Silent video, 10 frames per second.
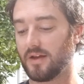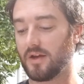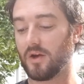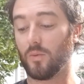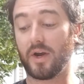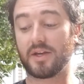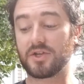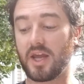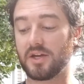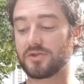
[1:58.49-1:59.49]
What
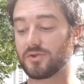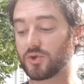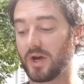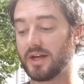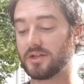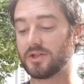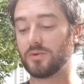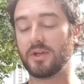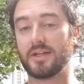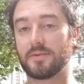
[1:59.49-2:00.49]
education training do
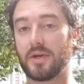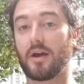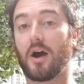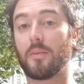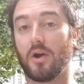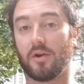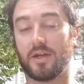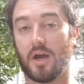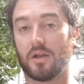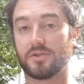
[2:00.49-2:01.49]
you need to become an
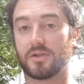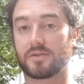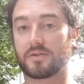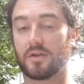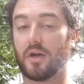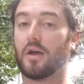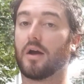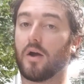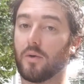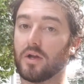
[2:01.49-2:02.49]
archaeologist?
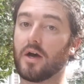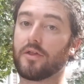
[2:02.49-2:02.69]
All right, well, another